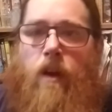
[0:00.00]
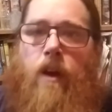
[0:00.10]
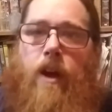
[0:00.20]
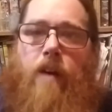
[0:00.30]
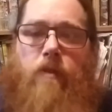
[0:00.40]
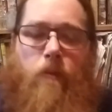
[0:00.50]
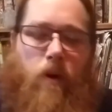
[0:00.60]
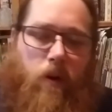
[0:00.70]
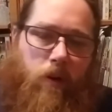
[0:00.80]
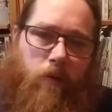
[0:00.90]
Have them
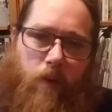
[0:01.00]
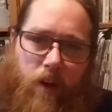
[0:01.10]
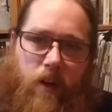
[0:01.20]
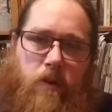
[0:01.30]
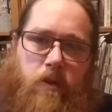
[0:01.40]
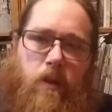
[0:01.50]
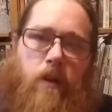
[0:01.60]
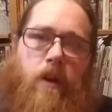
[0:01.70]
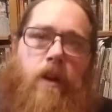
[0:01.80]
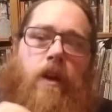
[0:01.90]
all arranged
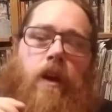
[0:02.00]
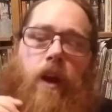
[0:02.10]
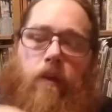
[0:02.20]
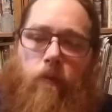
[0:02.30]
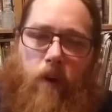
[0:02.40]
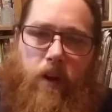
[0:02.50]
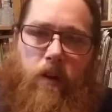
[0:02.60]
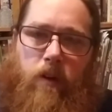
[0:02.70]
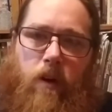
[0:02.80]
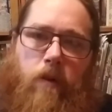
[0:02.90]
and ready
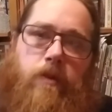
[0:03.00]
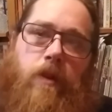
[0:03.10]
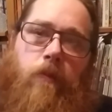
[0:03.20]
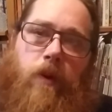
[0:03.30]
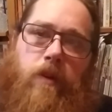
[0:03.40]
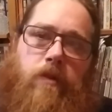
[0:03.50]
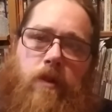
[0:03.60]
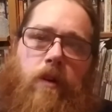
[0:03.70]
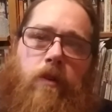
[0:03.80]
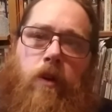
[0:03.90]
to go so that when you
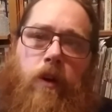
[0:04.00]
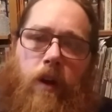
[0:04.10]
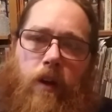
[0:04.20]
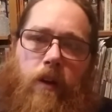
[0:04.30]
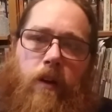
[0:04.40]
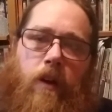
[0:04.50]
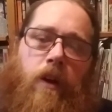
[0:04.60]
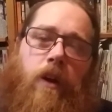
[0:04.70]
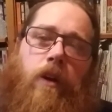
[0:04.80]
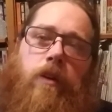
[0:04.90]
start cooking,
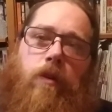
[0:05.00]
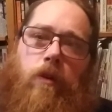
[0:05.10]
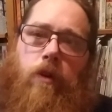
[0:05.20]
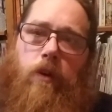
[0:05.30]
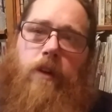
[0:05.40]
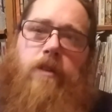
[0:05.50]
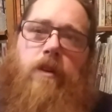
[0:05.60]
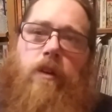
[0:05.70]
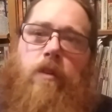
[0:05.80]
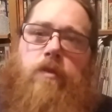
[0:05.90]
your cooking is
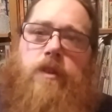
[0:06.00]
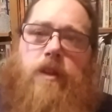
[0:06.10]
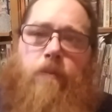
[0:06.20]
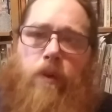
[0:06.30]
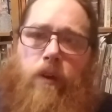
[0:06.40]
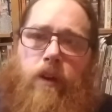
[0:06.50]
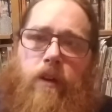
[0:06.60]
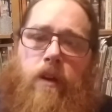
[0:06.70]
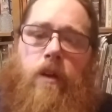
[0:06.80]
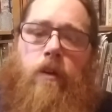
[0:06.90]
going to go
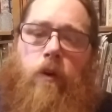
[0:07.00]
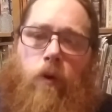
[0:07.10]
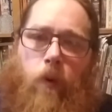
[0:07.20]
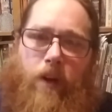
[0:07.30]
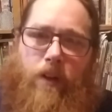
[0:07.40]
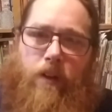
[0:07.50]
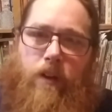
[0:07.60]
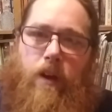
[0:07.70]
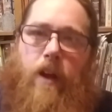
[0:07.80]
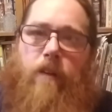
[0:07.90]
simply,
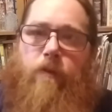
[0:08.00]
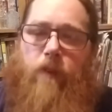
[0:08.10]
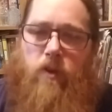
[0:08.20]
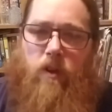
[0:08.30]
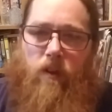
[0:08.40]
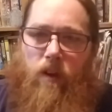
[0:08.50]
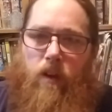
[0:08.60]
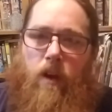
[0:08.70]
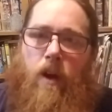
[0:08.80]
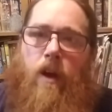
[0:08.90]
quickly, and
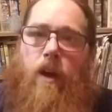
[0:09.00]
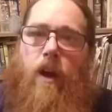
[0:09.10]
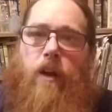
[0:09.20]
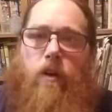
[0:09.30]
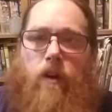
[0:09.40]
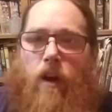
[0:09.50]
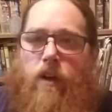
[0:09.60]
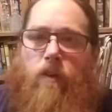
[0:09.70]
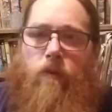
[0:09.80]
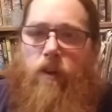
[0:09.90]
efficiently, and you're not
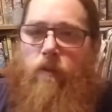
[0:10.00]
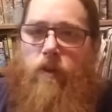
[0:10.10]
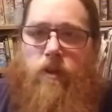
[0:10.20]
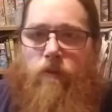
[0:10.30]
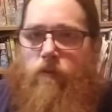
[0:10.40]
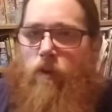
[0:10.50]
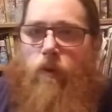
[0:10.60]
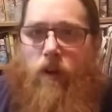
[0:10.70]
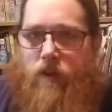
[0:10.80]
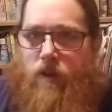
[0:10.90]
going to run the risk of
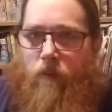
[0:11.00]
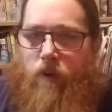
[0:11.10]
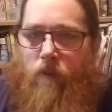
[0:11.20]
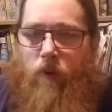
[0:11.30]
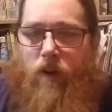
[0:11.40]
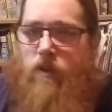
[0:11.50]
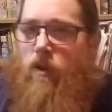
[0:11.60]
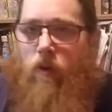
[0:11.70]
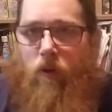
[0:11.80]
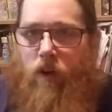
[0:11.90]
ruining something because
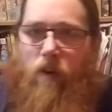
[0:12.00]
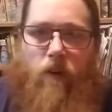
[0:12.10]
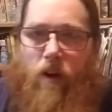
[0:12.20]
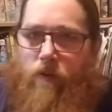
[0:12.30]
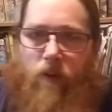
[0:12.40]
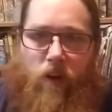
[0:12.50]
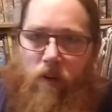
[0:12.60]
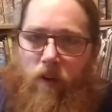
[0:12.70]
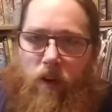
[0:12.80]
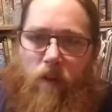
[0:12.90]
you're looking around for an
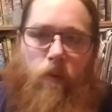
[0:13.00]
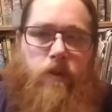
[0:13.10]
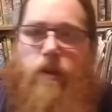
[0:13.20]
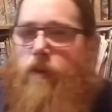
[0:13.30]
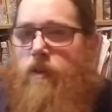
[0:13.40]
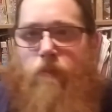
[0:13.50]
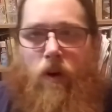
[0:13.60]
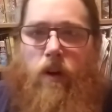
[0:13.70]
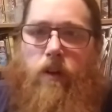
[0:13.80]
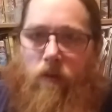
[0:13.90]
ingredient while something's
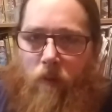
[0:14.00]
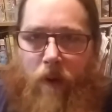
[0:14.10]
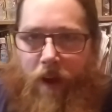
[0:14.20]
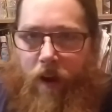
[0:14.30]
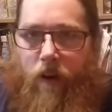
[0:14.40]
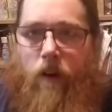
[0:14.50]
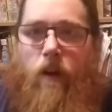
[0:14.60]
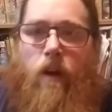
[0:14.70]
burning to a pan,